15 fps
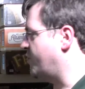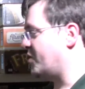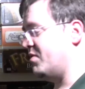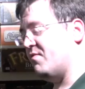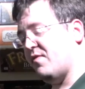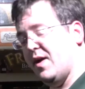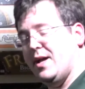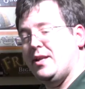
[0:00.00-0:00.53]
you
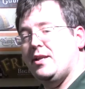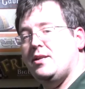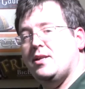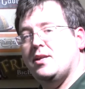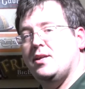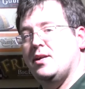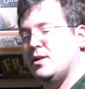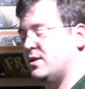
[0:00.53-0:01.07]
can find
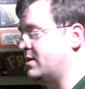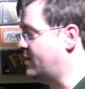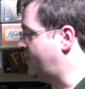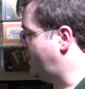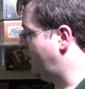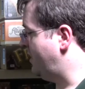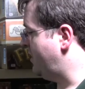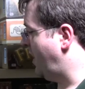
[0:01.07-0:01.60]
it,
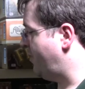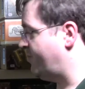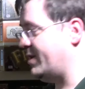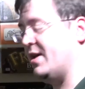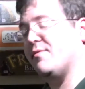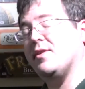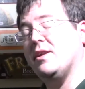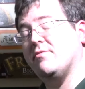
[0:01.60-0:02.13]
I would
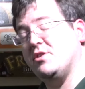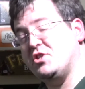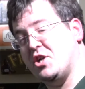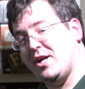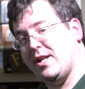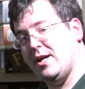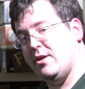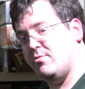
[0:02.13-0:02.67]
definitely
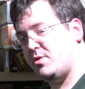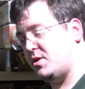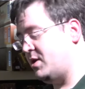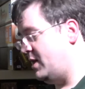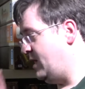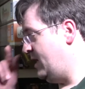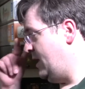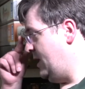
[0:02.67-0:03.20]
check it out.
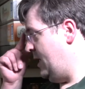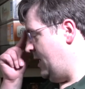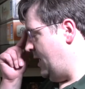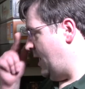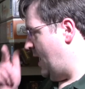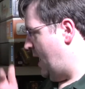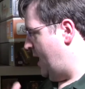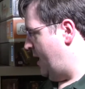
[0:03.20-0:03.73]

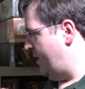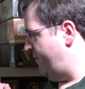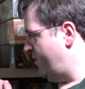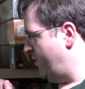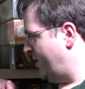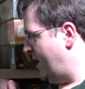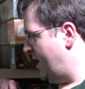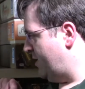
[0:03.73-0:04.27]
If
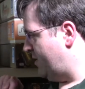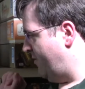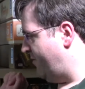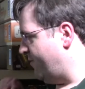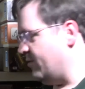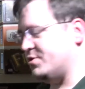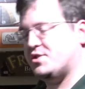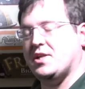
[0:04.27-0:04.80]
you get the
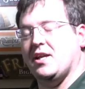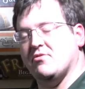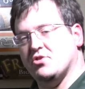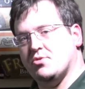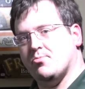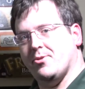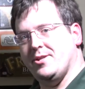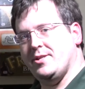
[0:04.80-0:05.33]
first
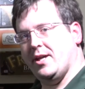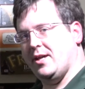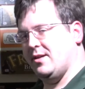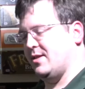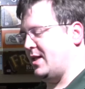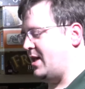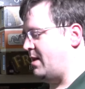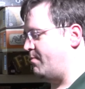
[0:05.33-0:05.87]
English
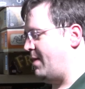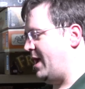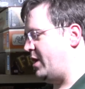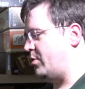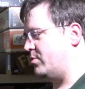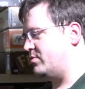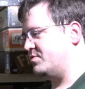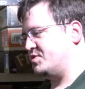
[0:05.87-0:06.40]
printing, the
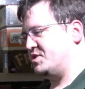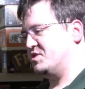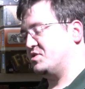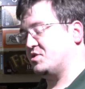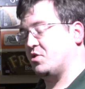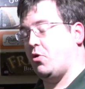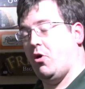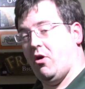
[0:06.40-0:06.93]
manual
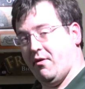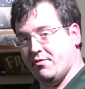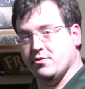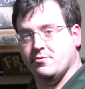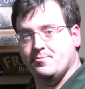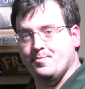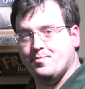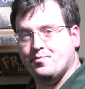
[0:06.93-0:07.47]
is
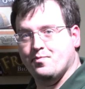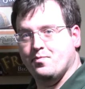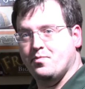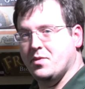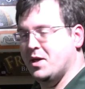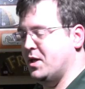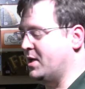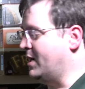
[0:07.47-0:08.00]
awful.
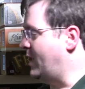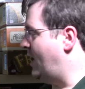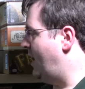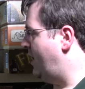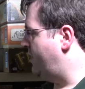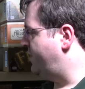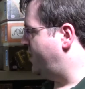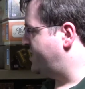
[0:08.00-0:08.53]

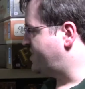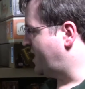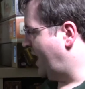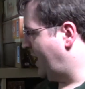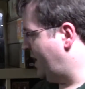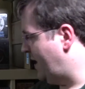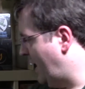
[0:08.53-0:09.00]
The second